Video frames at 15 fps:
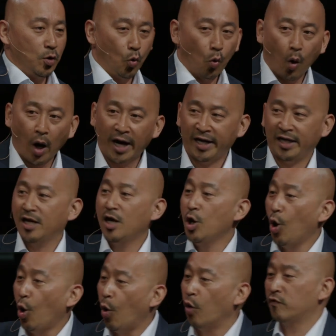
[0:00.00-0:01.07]
and white
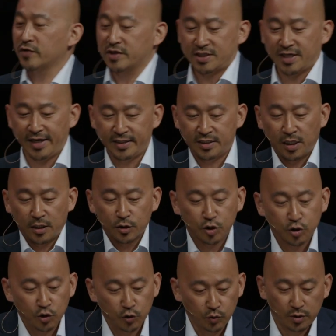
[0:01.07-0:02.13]
oversized
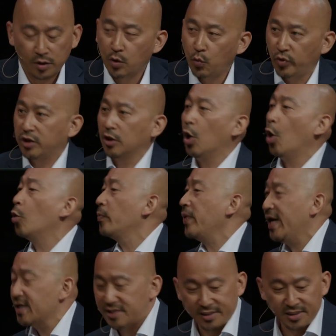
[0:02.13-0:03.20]
suit with long
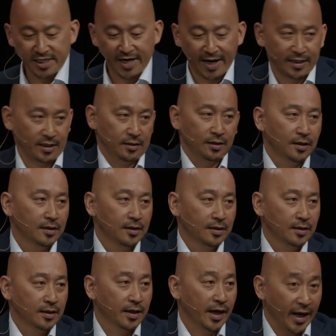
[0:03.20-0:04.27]
pants and jacket.
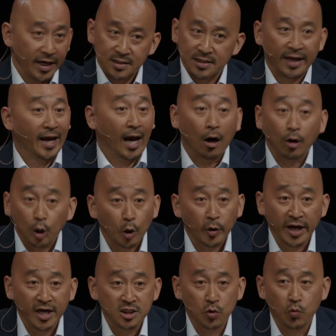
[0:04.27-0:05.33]
Guys, like our
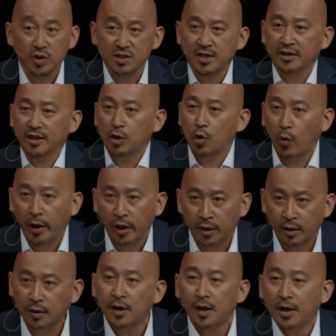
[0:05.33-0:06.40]
location was on the
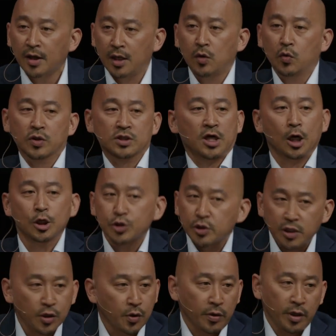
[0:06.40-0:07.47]
equator. It was
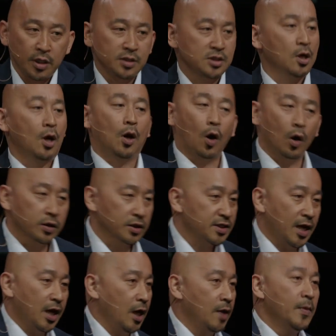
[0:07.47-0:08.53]
100 degrees all the
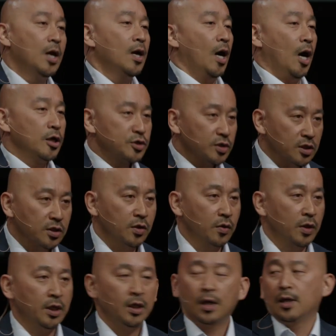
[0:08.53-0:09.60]
time,
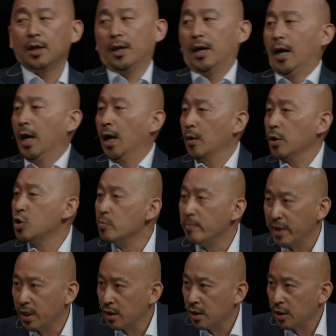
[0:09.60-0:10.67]
100-degree
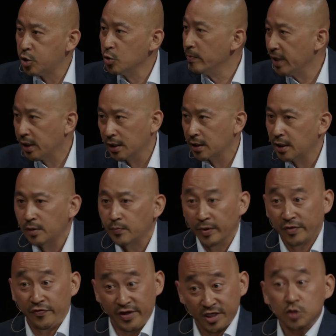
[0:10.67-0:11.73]
humidity.
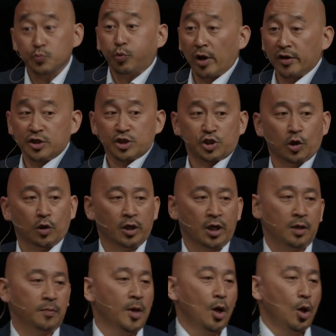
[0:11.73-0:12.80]
But this brother
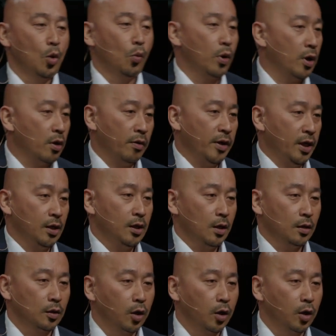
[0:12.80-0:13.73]
showed up wearing